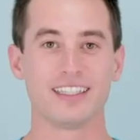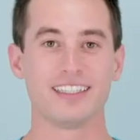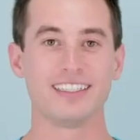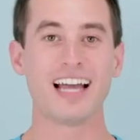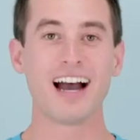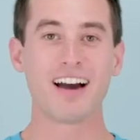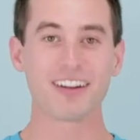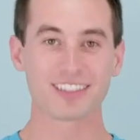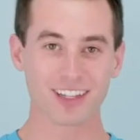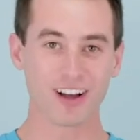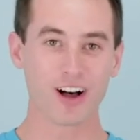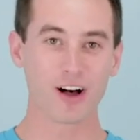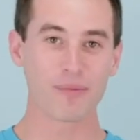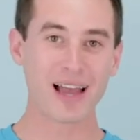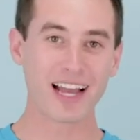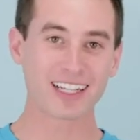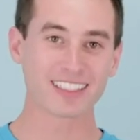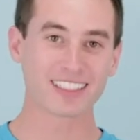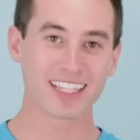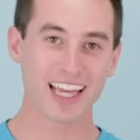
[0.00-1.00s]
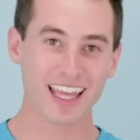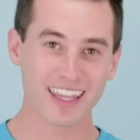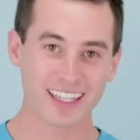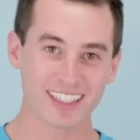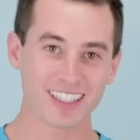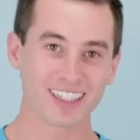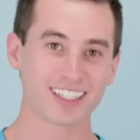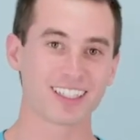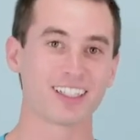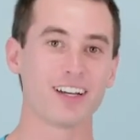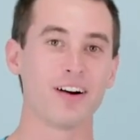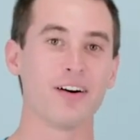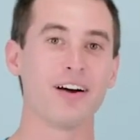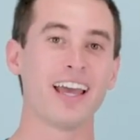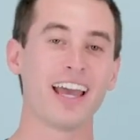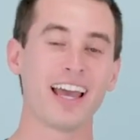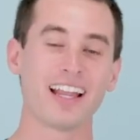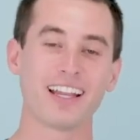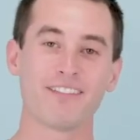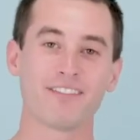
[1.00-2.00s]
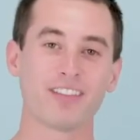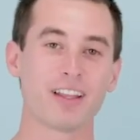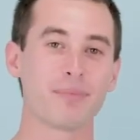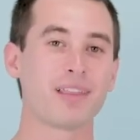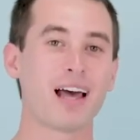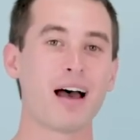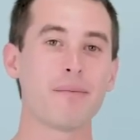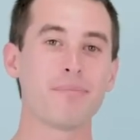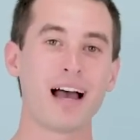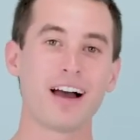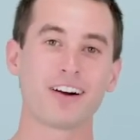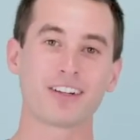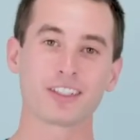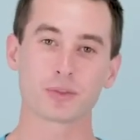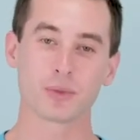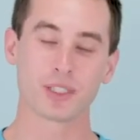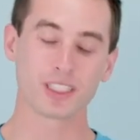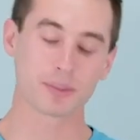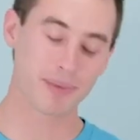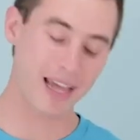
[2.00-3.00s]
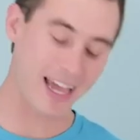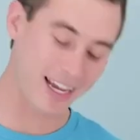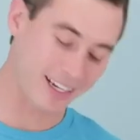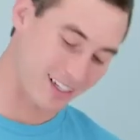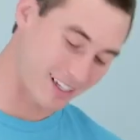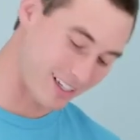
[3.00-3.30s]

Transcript: Now it's all back together, go ahead and flip that power switch back